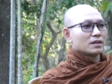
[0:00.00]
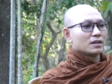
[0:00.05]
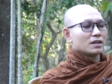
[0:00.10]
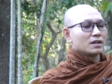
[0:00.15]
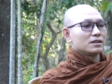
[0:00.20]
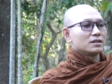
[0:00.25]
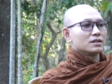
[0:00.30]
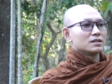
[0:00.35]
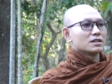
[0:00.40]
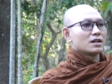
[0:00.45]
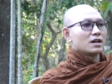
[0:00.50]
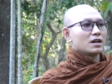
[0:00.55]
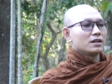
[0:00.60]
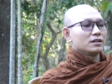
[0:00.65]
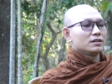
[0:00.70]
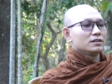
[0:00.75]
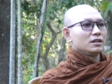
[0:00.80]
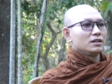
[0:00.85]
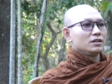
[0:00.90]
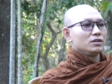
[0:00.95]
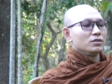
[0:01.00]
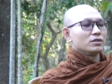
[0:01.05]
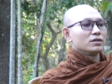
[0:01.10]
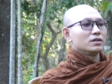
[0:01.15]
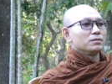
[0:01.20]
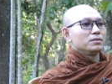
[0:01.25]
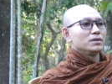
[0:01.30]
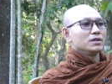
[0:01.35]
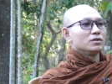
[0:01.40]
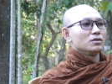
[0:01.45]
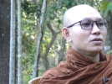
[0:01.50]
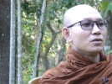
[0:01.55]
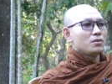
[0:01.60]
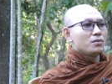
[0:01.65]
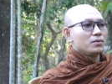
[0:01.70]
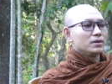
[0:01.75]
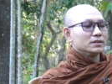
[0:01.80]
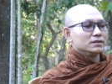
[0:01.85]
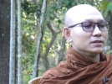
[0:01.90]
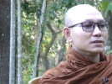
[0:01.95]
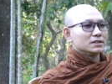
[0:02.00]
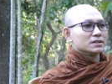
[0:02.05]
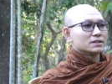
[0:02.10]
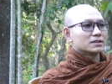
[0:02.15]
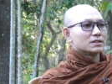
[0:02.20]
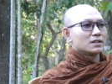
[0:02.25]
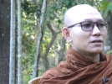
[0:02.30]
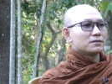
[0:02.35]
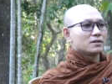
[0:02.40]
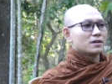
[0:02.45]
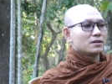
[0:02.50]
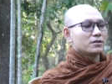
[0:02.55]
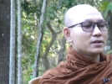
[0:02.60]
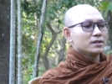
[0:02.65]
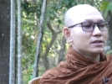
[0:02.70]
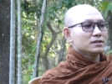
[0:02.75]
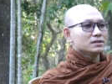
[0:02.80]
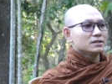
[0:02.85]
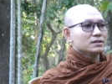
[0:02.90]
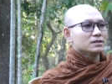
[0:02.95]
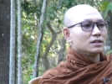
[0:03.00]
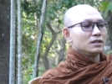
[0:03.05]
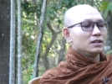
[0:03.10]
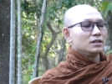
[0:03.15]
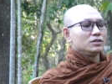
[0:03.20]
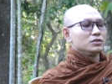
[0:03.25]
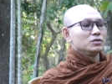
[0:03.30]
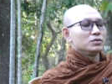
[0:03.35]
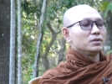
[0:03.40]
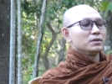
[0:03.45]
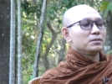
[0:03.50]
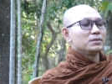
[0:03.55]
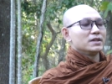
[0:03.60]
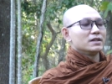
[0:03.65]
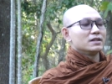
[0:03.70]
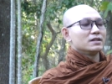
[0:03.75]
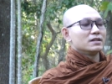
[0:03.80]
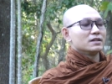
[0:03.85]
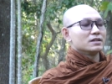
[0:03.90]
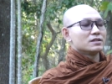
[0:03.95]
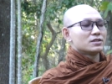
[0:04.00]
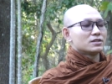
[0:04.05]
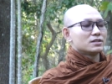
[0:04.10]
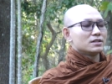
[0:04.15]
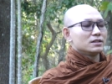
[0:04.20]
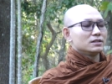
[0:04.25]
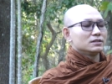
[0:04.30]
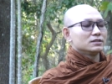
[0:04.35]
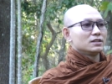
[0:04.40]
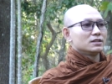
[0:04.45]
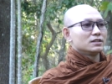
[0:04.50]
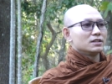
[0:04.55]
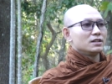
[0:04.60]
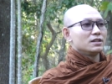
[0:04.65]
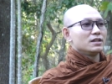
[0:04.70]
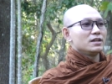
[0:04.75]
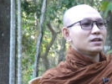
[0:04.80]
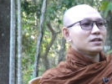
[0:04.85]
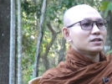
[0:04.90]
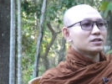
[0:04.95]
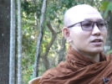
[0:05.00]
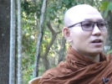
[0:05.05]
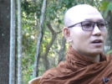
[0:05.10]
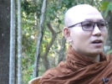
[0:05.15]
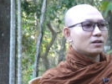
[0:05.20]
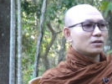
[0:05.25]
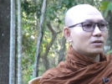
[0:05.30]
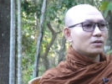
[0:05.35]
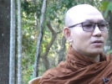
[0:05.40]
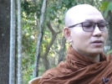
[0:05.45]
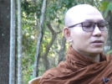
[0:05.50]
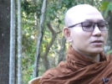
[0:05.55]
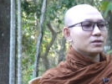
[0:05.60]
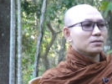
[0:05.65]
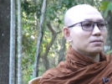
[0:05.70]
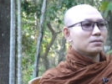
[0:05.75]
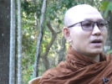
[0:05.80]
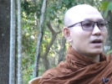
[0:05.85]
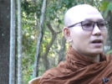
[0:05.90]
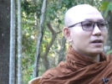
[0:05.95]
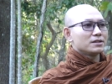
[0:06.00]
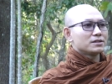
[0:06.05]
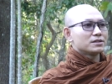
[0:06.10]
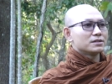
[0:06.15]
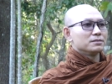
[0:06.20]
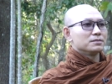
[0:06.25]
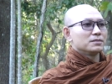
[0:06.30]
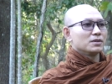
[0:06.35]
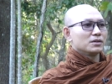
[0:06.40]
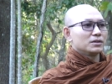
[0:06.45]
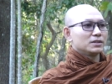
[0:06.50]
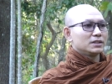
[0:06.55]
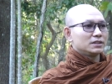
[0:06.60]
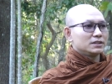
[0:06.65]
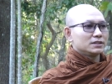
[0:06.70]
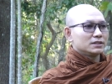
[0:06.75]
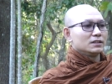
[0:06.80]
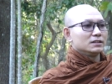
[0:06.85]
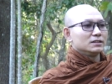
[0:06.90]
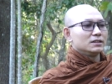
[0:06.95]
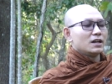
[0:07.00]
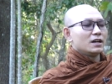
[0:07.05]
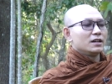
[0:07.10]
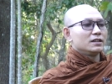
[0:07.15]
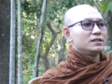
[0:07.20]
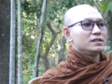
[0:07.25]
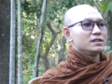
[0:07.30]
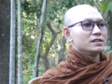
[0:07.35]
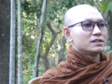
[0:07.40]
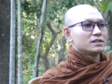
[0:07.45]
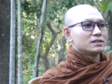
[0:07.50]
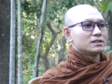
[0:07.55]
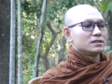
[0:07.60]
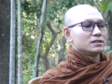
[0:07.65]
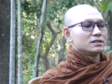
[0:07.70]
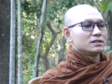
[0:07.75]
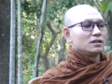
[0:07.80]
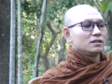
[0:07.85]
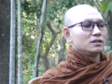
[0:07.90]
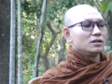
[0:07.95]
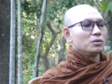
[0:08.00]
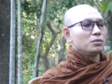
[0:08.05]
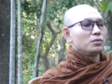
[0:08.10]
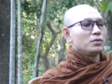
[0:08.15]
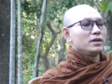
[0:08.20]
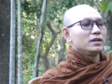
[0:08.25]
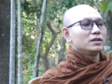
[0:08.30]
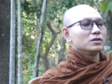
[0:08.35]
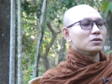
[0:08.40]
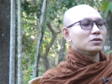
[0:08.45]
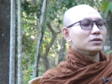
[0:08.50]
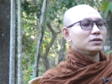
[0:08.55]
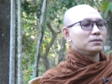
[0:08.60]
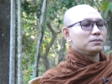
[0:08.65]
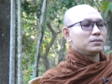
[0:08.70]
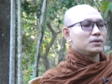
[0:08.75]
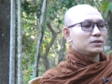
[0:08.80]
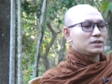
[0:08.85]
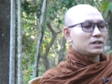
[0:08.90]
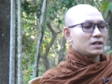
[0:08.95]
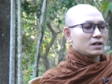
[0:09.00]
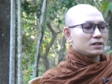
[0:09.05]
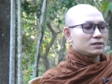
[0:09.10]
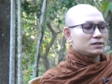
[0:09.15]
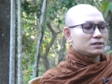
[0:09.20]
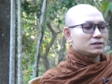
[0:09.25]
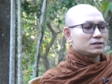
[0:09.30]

At the time, you can be knowing the suffering and you will be understand the nature of your mind and body. That is the way of the Buddha.